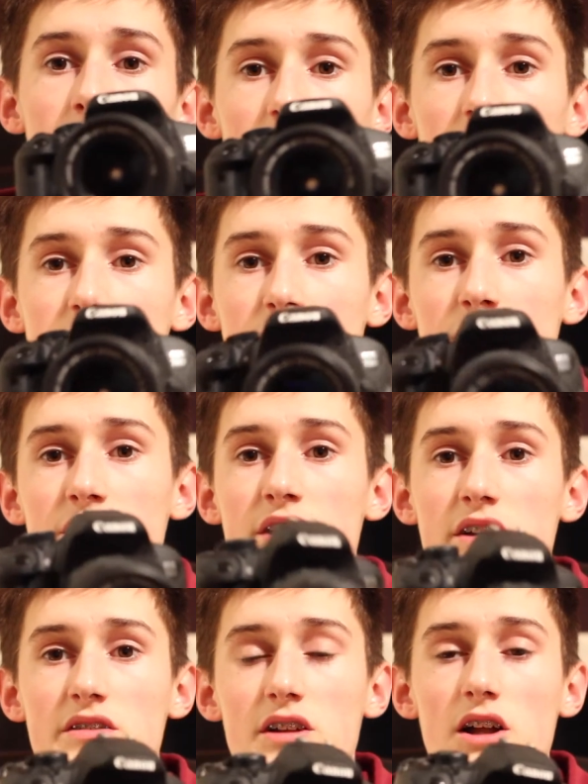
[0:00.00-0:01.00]
It's a good
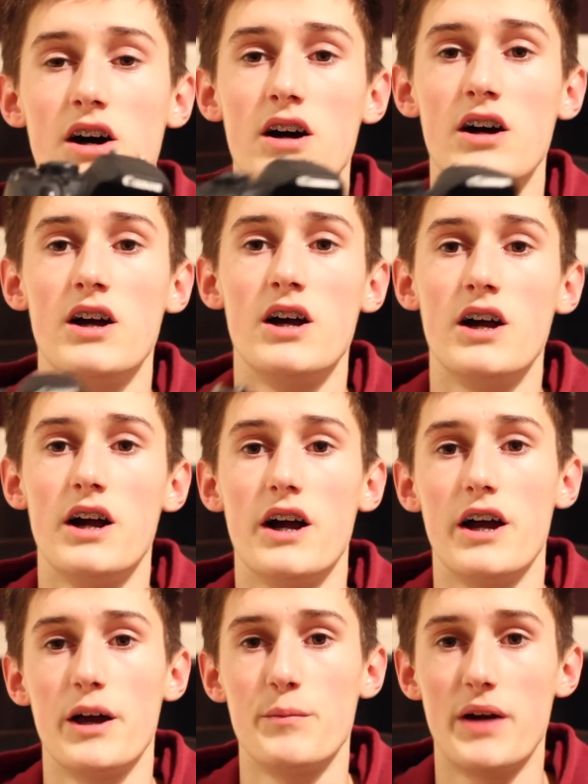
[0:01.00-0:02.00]
DSLR
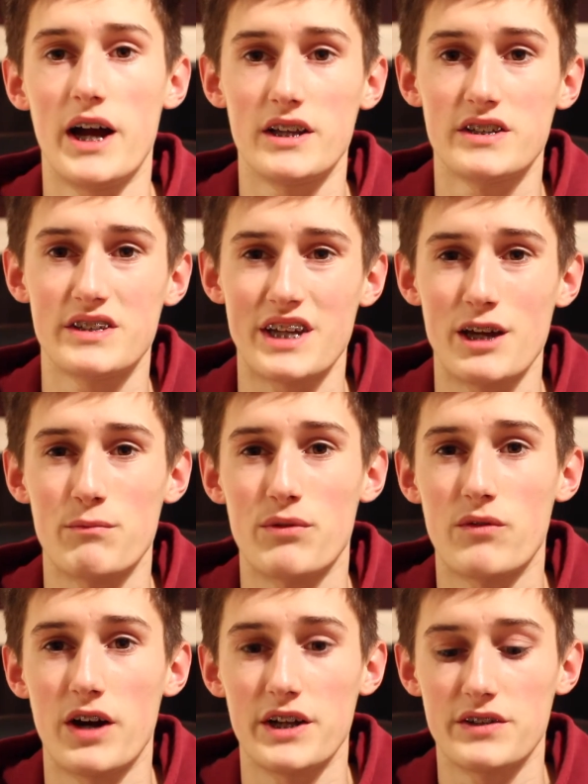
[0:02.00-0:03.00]
as it
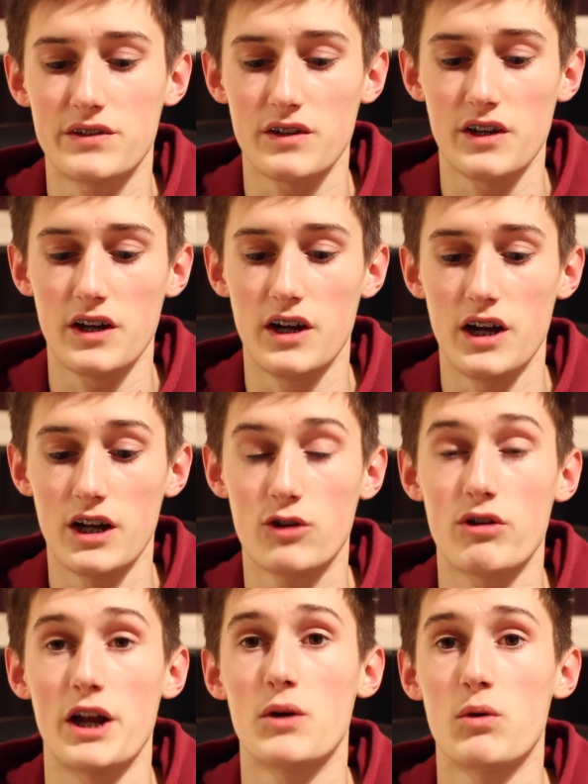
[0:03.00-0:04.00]
provides
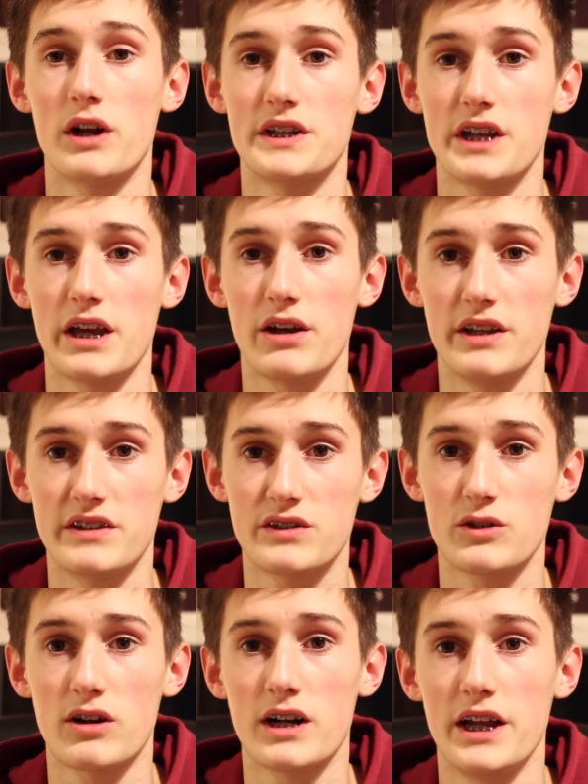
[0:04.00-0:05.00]
great quality in
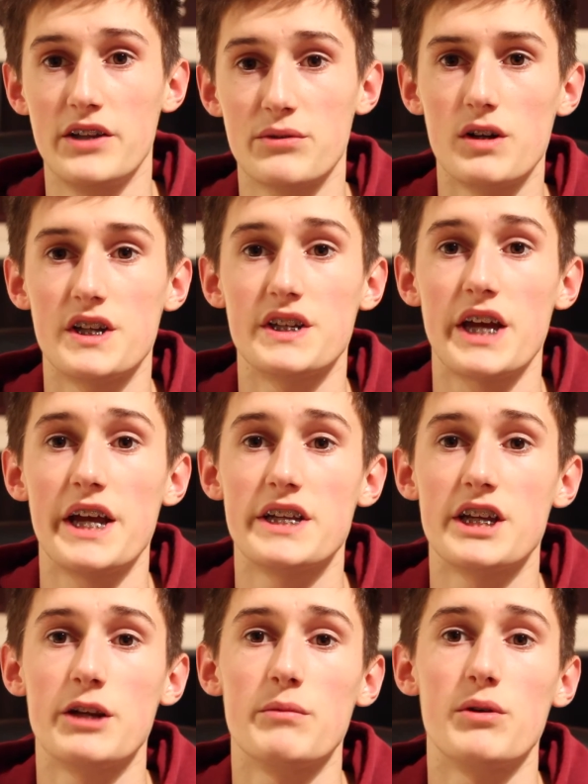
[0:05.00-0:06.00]
stock lens, which is
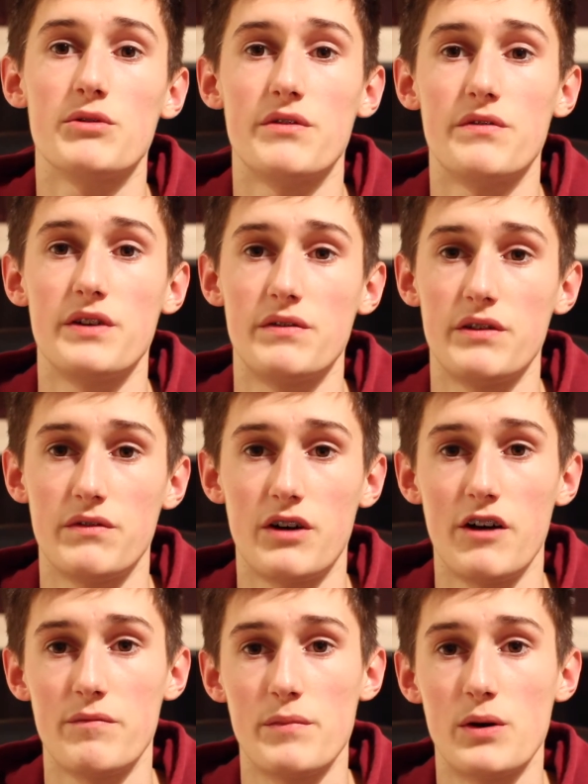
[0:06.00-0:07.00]
18mm to
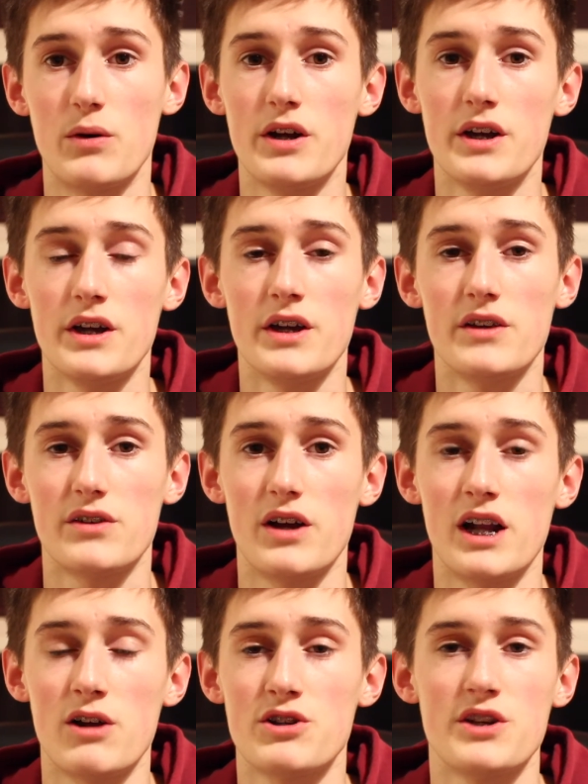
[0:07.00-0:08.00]
55mm, so it
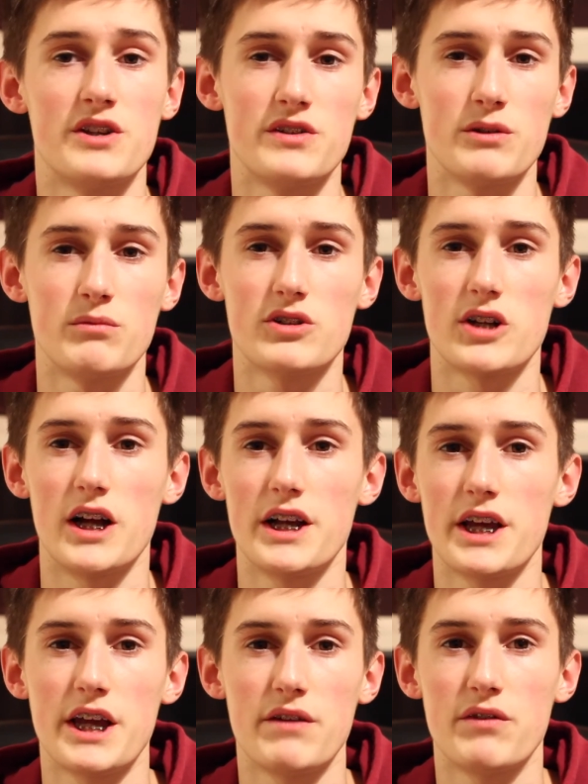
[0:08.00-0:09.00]
allows you to zoom
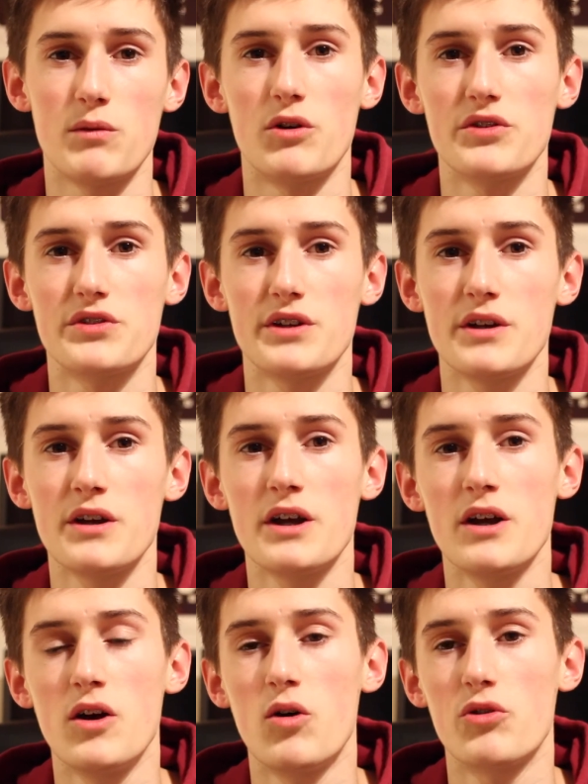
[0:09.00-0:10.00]
slightly if you want to,
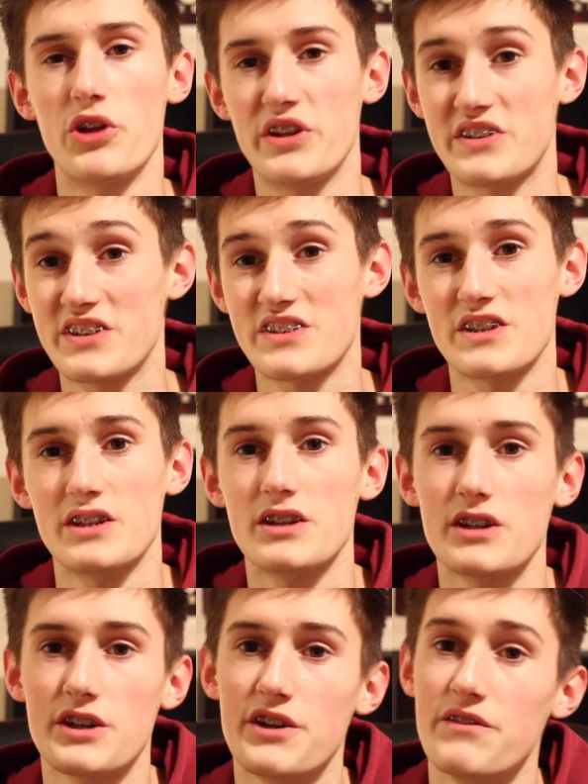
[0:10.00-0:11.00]
although this
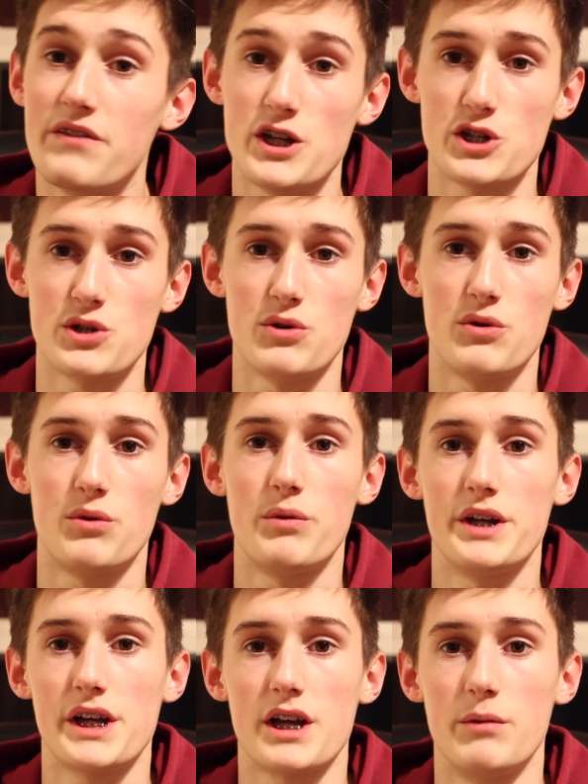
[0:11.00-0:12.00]
isn't conventional
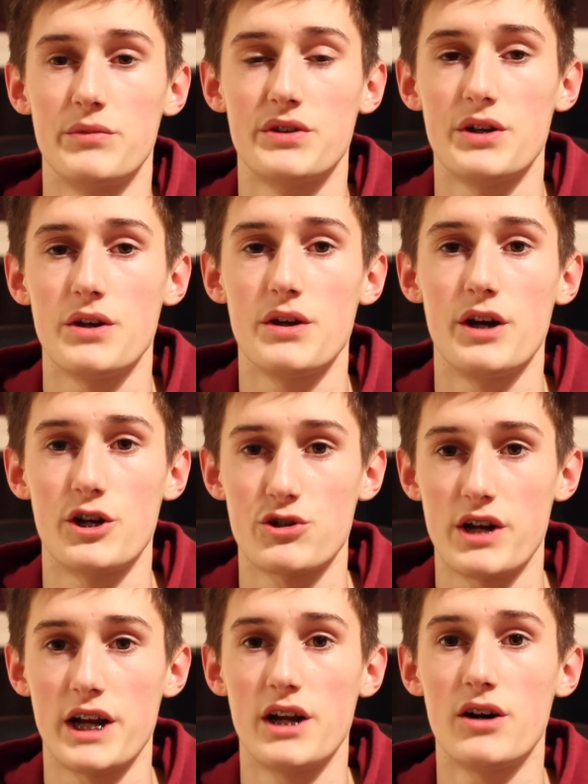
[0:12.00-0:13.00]
when it comes to a
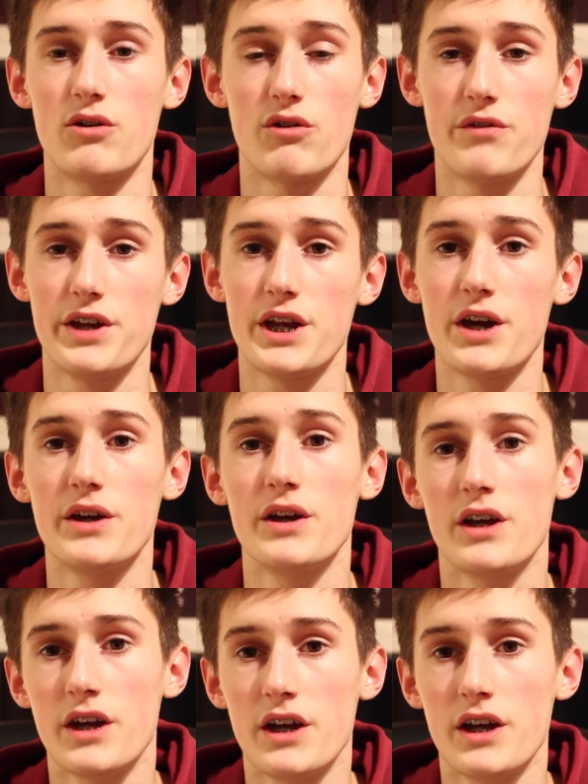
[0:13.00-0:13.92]
trailer or a video.